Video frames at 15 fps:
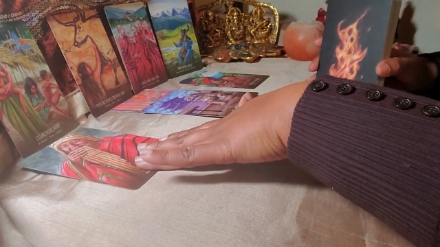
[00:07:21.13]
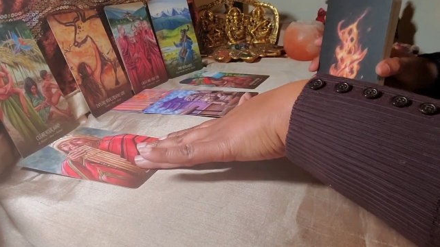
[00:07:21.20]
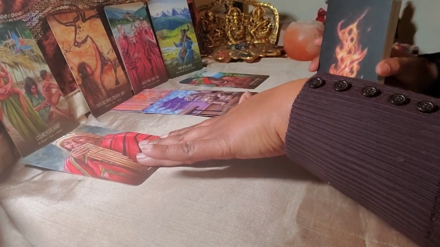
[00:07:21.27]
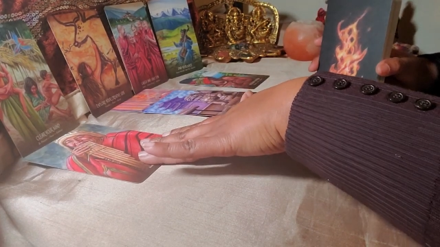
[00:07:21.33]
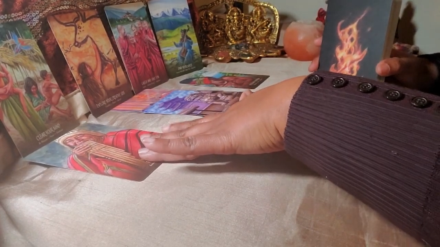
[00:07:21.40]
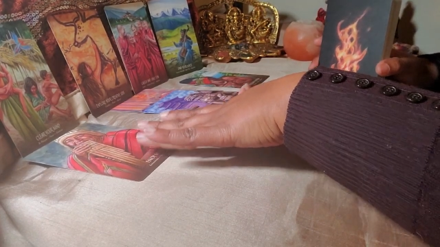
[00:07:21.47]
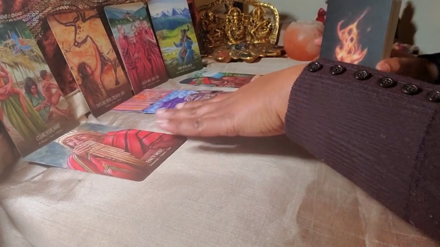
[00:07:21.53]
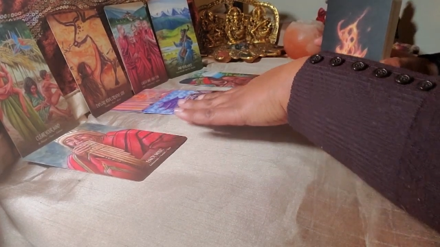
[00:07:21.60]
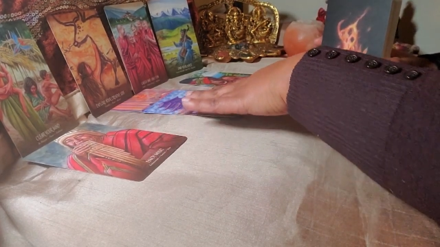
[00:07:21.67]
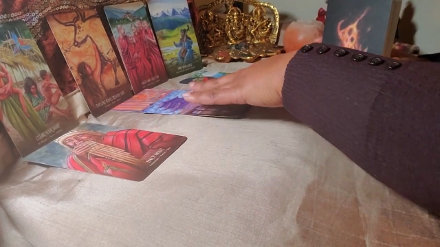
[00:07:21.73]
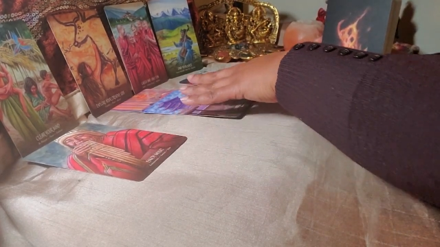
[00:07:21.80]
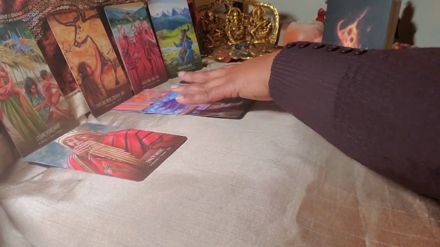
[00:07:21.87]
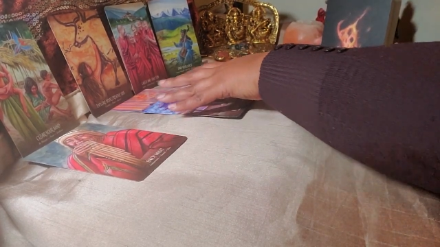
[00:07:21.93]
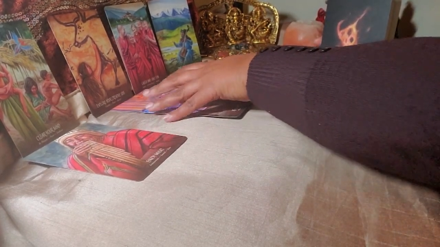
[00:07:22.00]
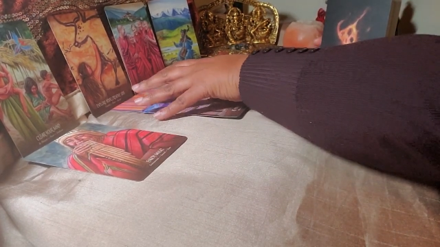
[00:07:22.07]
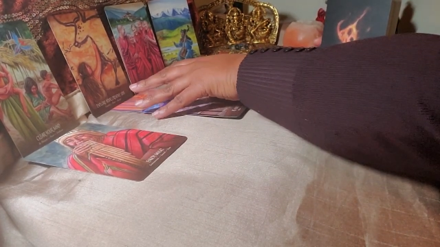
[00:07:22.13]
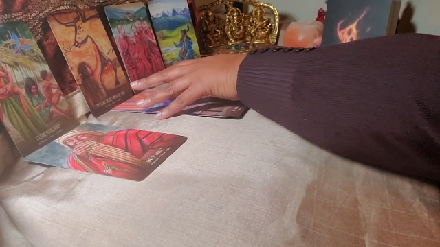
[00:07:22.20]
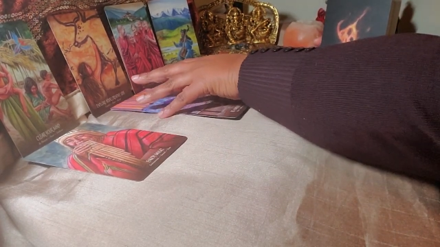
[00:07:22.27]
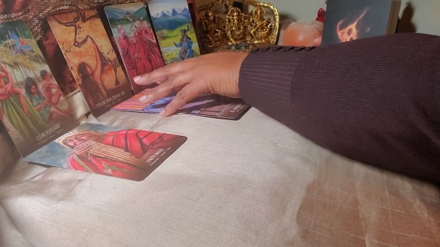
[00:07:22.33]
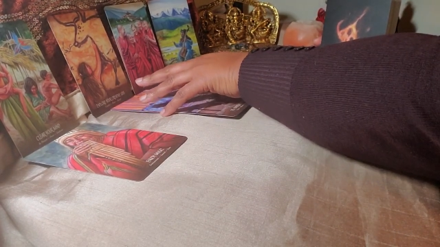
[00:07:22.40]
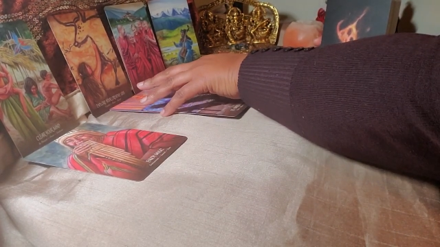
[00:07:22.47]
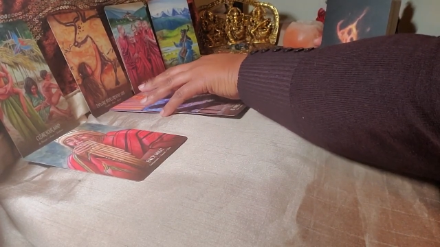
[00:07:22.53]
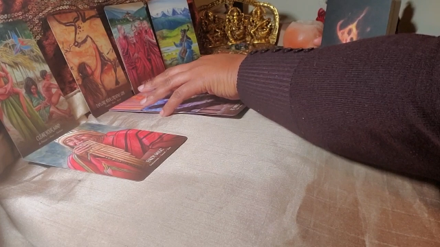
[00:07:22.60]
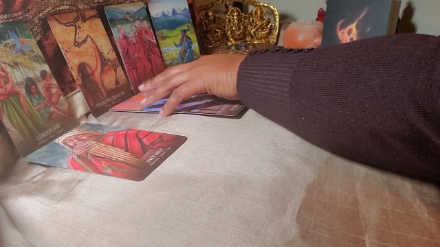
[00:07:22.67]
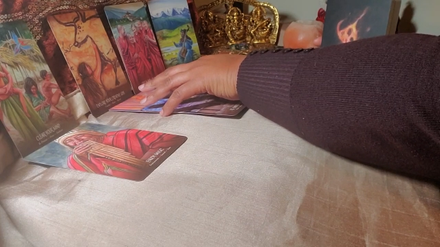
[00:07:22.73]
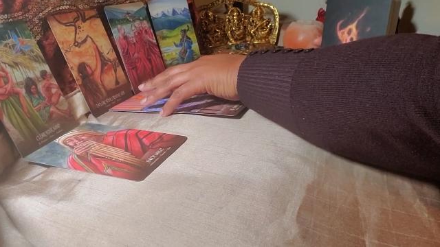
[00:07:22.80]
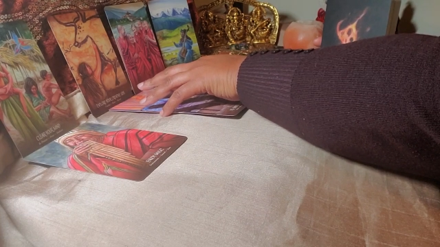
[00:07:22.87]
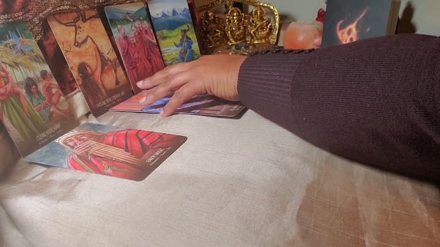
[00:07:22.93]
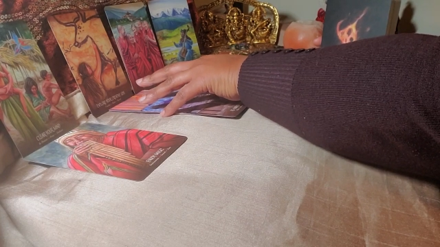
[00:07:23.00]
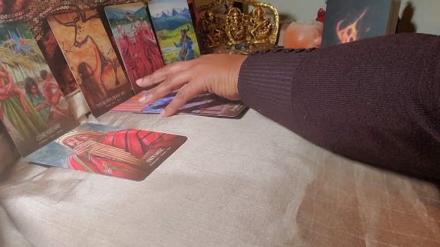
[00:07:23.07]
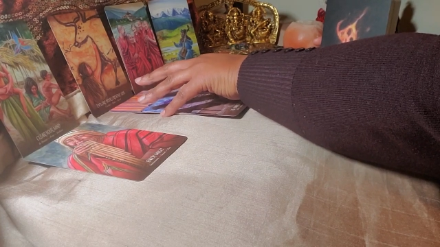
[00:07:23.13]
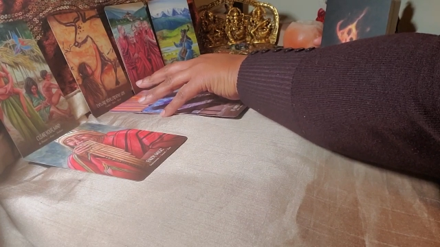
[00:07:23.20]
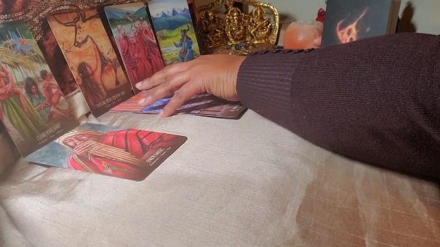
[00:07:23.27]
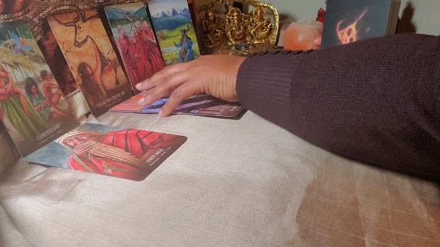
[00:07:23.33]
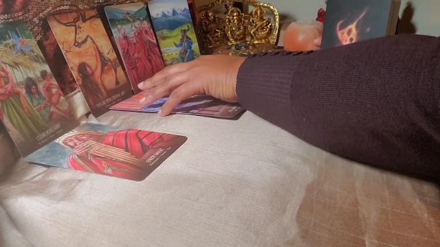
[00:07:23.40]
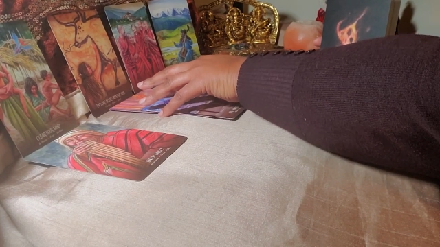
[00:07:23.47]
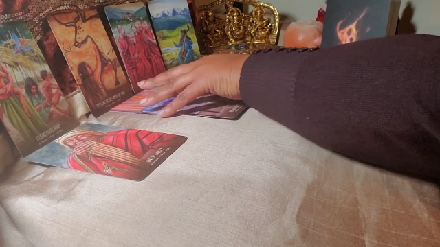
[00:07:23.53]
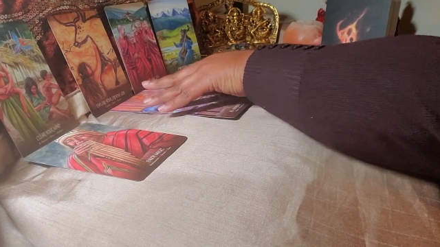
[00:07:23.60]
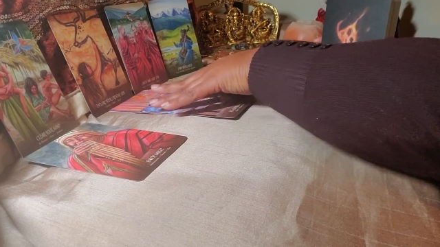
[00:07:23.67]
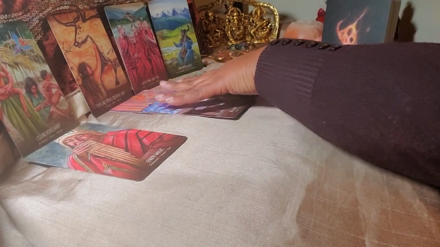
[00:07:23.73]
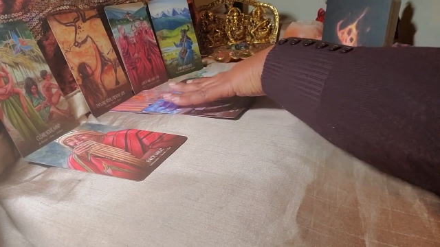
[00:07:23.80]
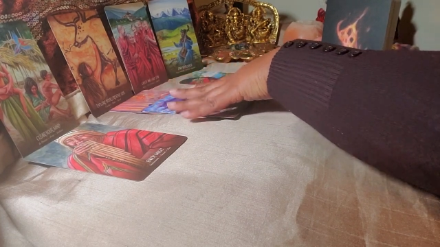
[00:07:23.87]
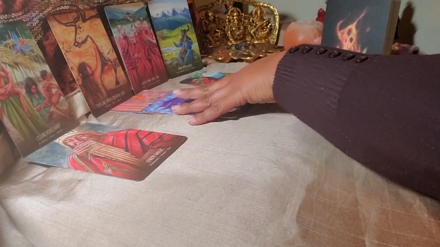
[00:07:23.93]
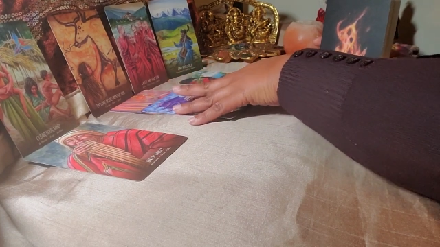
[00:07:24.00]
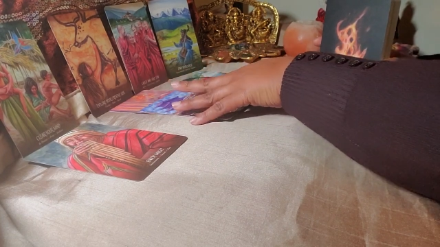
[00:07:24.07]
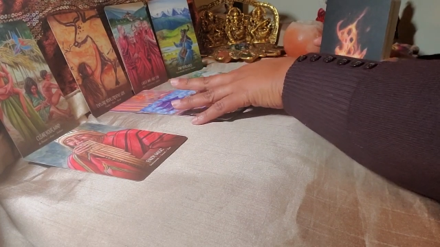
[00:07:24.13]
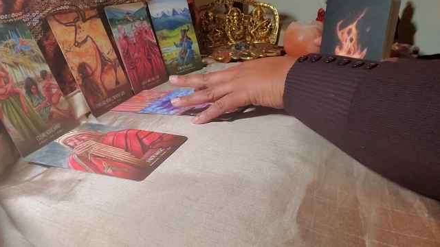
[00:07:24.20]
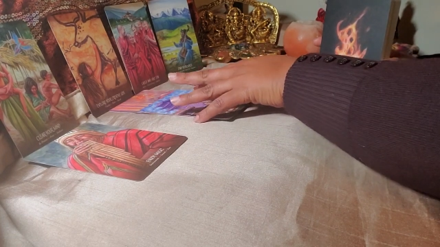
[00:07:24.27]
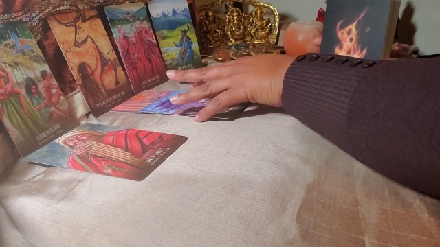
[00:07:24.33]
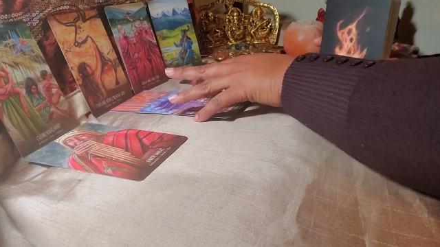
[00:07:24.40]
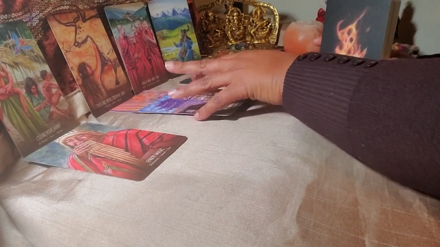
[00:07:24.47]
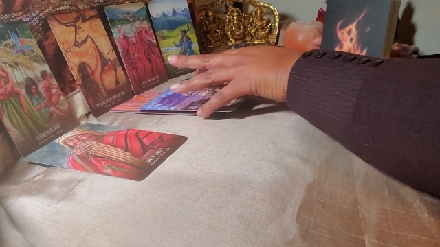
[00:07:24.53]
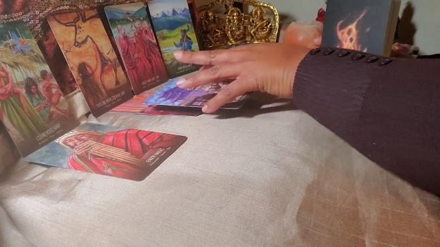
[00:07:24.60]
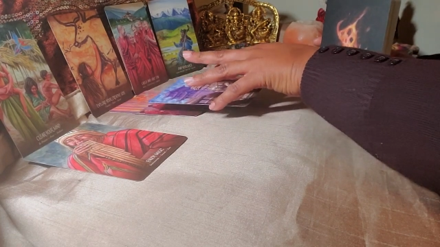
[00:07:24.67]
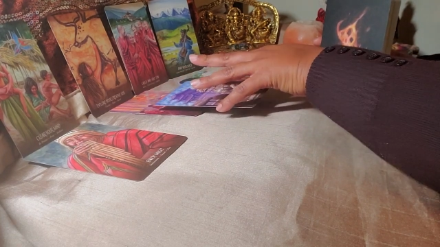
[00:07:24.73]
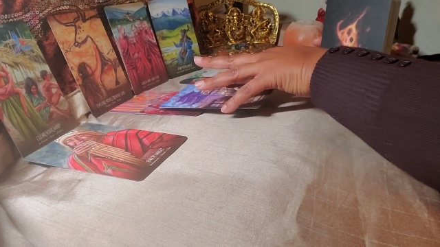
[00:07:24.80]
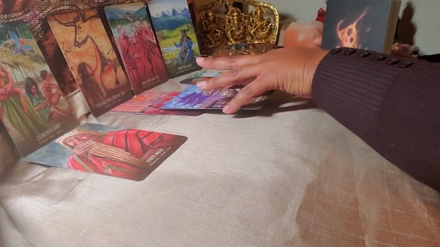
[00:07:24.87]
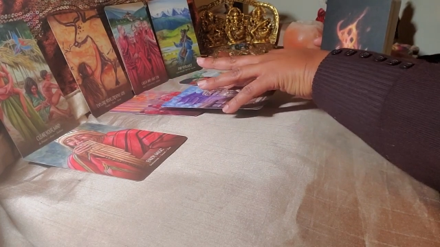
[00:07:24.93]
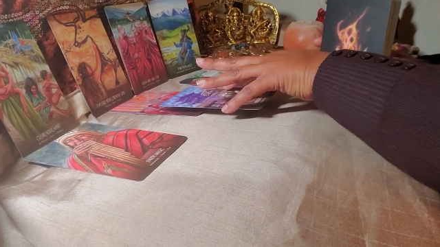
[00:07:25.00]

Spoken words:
[unreadable: no face in view]